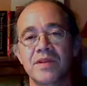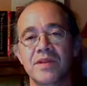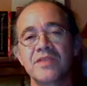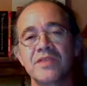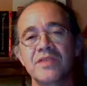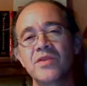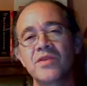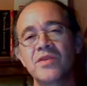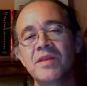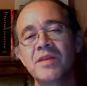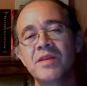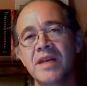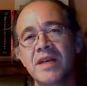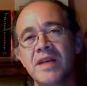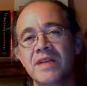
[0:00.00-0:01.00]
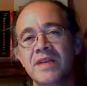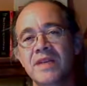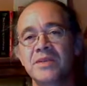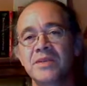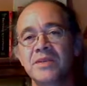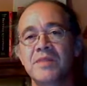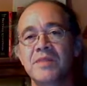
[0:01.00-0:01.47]
so he might
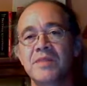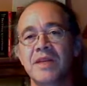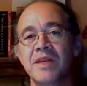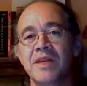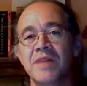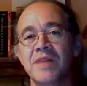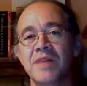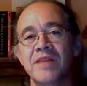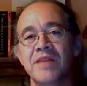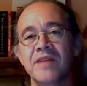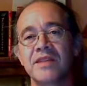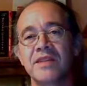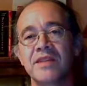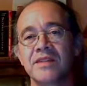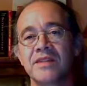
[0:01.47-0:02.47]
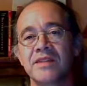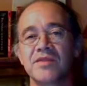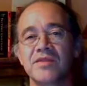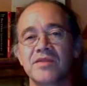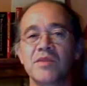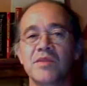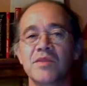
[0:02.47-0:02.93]
actually become the hired killer
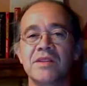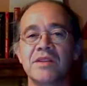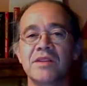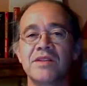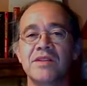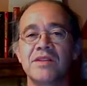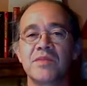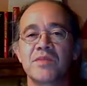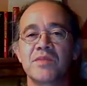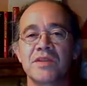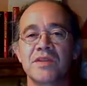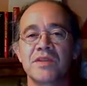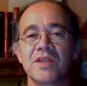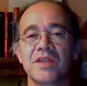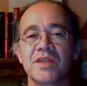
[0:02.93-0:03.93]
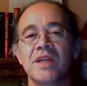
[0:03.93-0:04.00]
formerly known as Prince